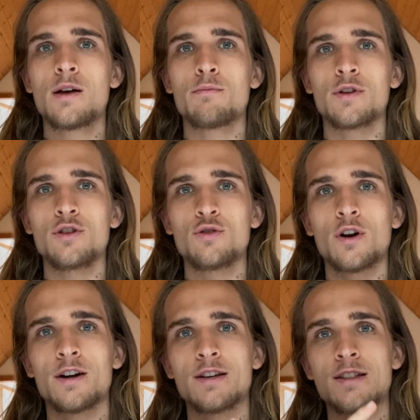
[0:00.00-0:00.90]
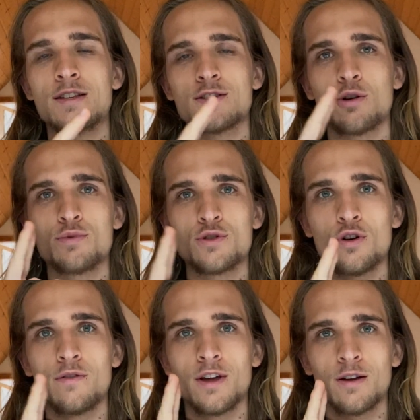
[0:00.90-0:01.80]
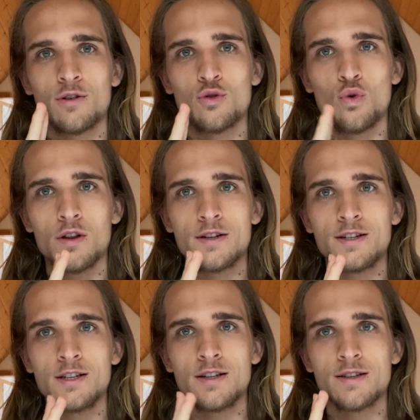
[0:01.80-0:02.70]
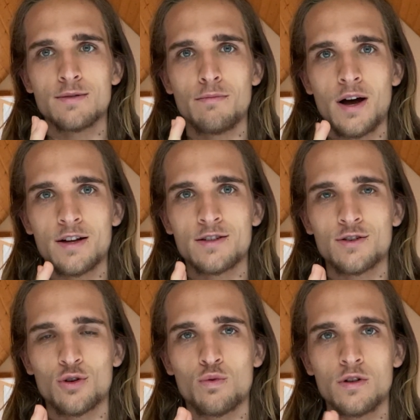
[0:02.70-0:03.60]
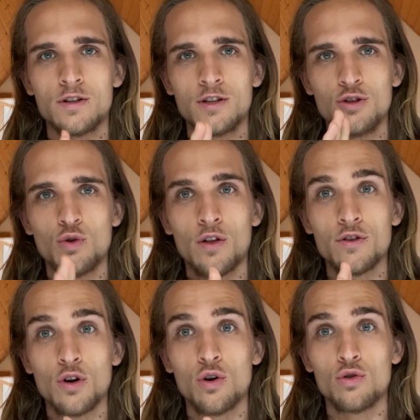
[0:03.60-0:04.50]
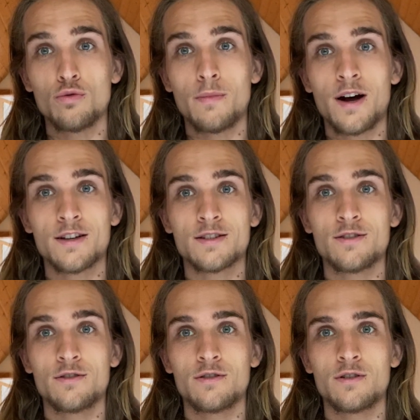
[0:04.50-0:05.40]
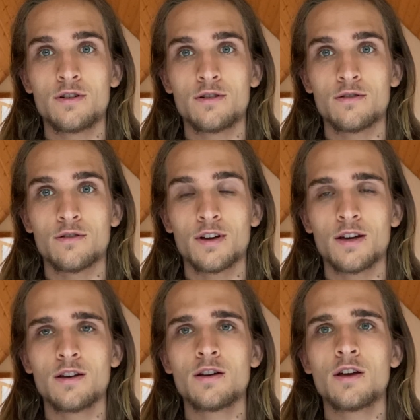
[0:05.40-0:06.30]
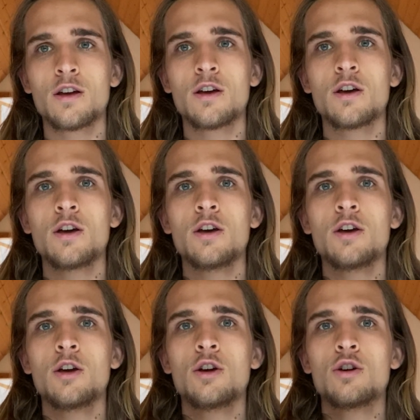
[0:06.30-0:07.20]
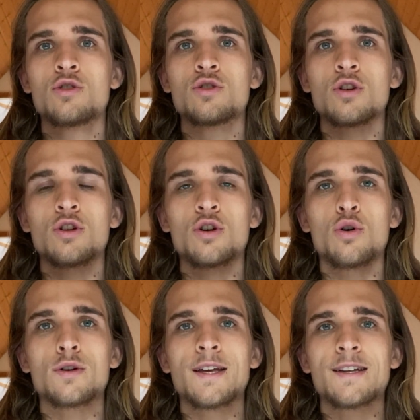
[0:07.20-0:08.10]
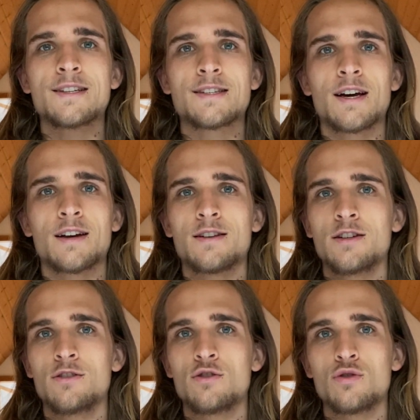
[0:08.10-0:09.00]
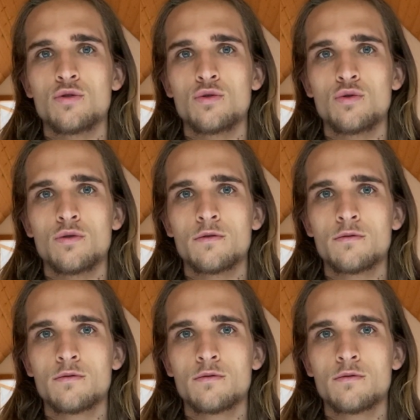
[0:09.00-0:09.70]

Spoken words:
but you are in this observing quality, in this master quality. You are your own master, okay? So you don't get sucked into